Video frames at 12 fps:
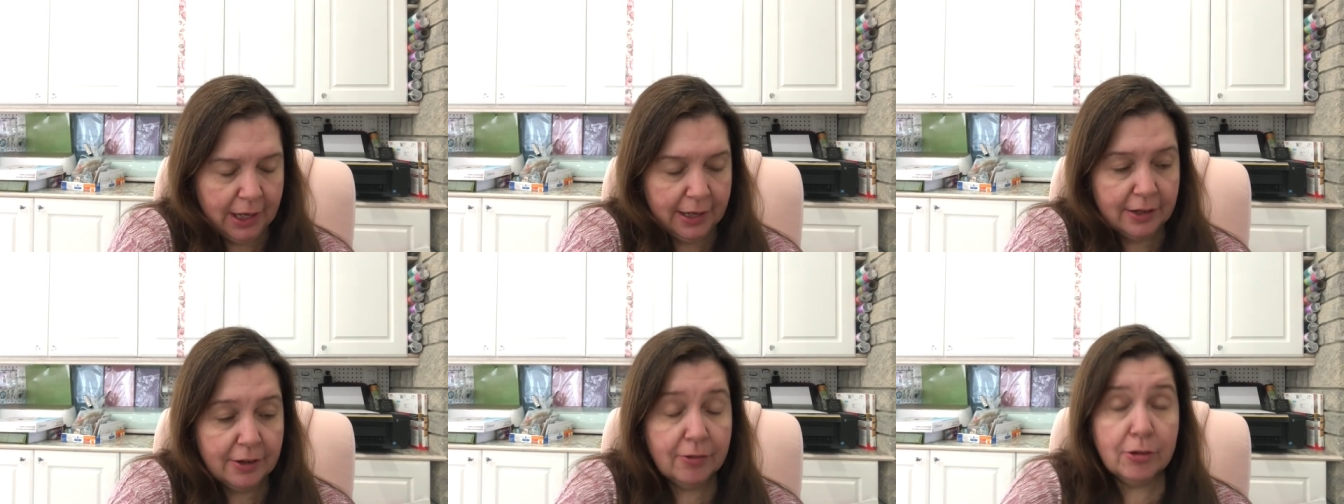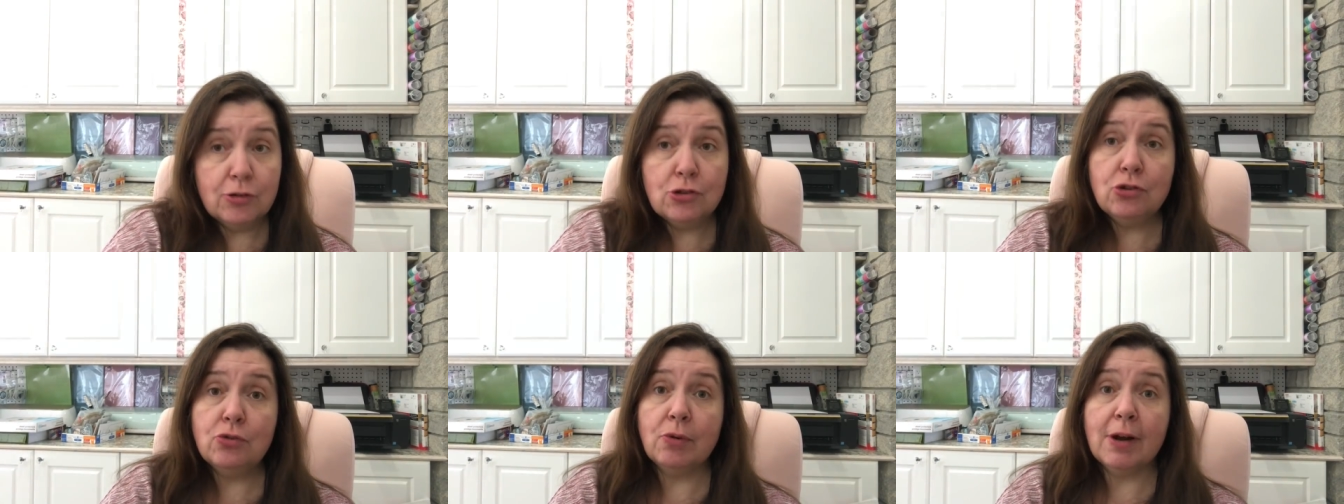Another
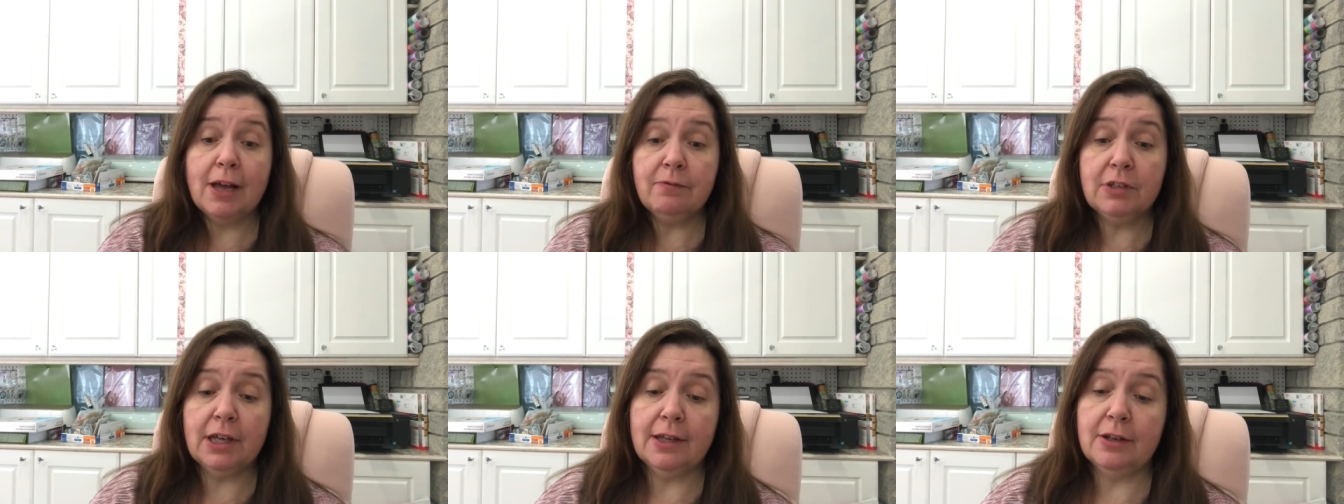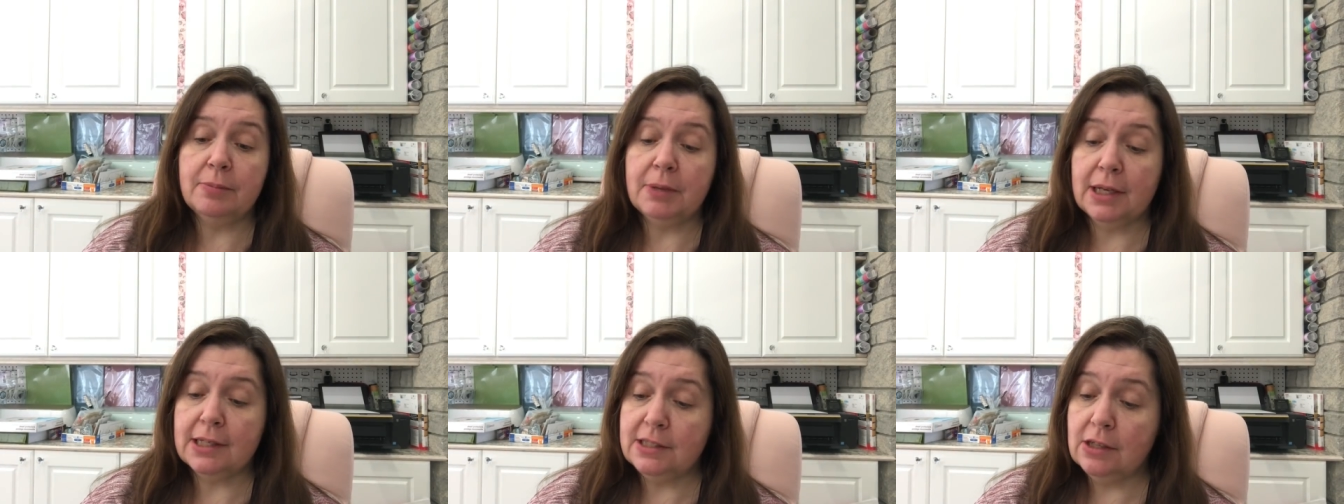new craft item
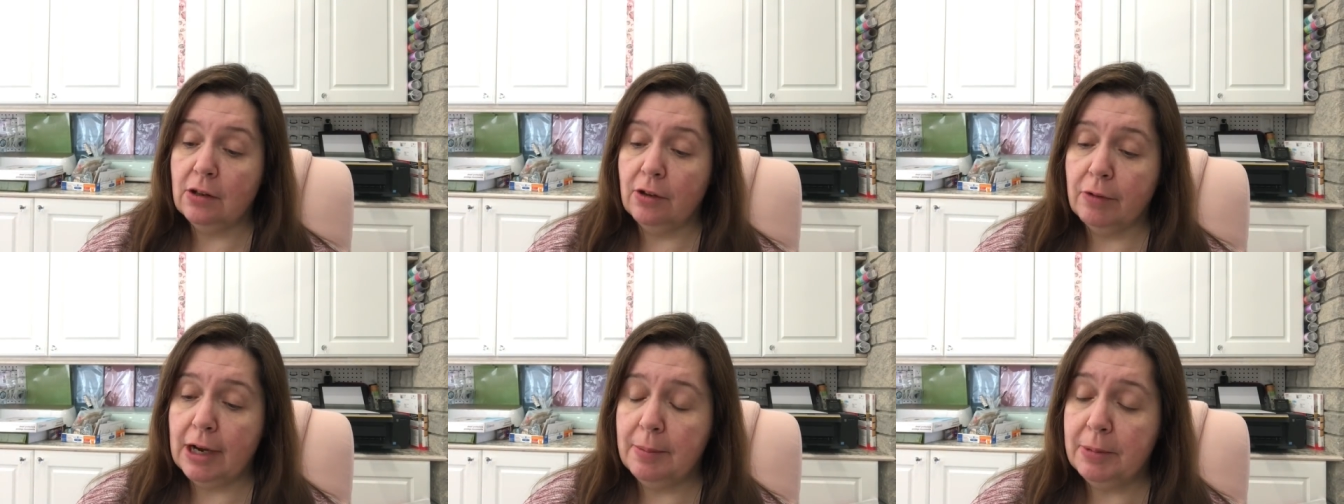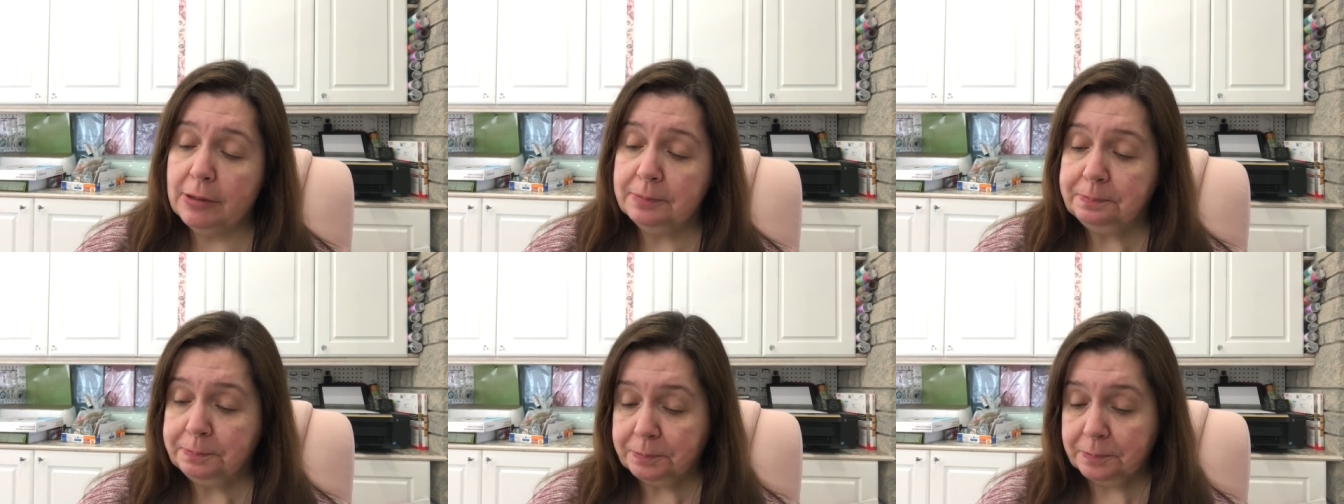at Dollarama,
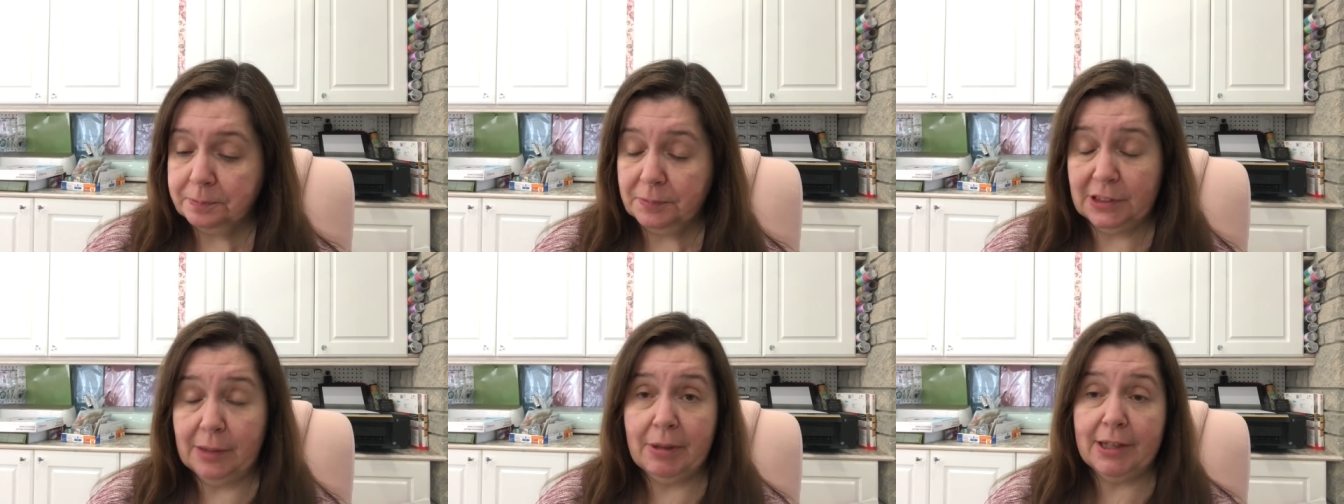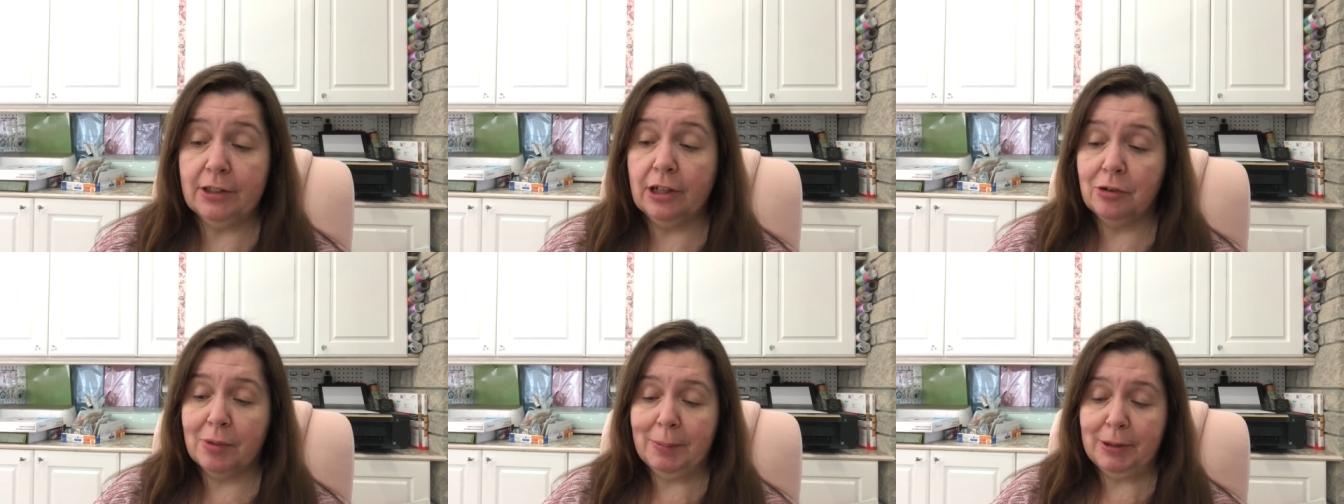my
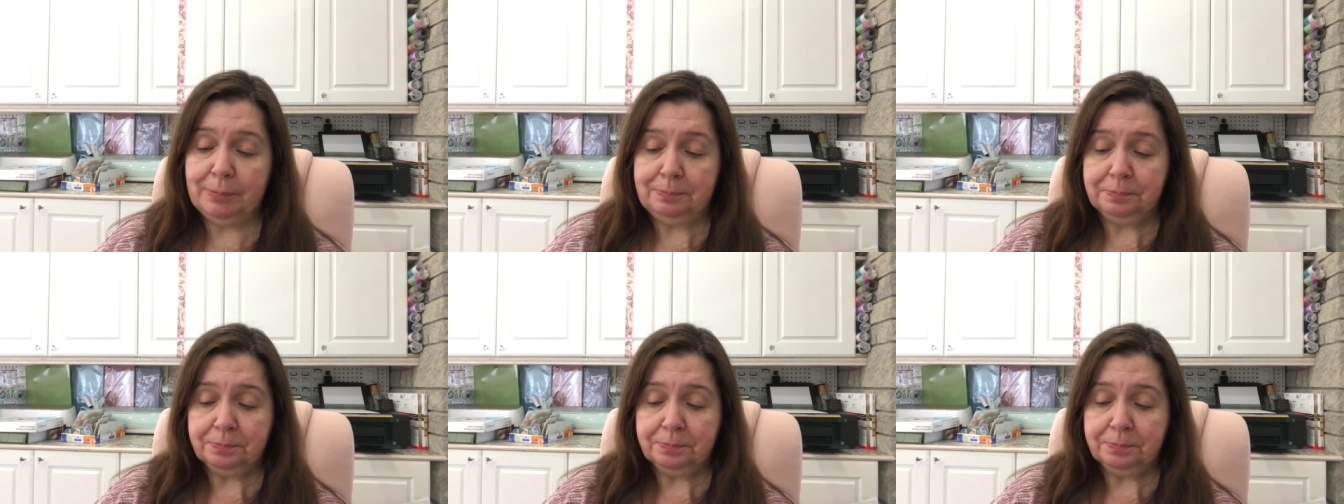Dollarama,